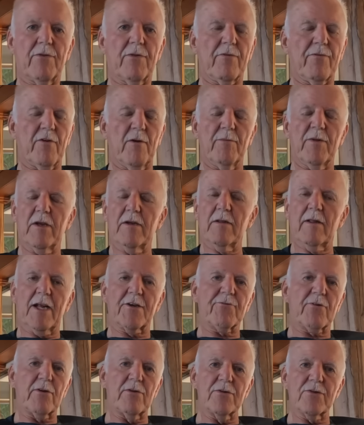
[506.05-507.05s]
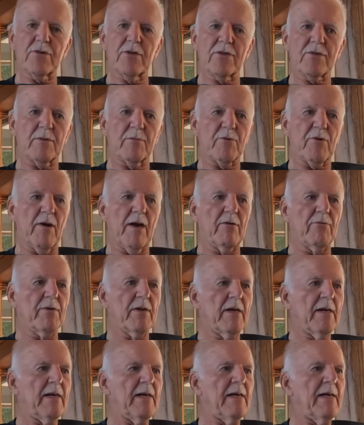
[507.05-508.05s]
from the electrical system ground.
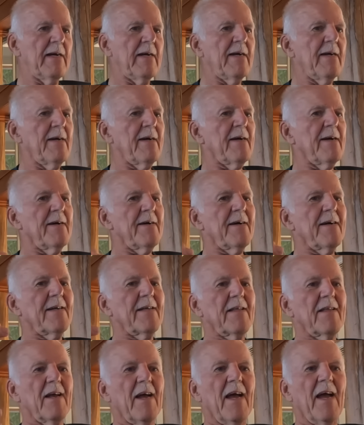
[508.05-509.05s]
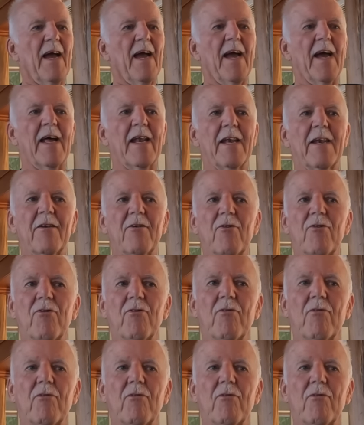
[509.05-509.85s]
And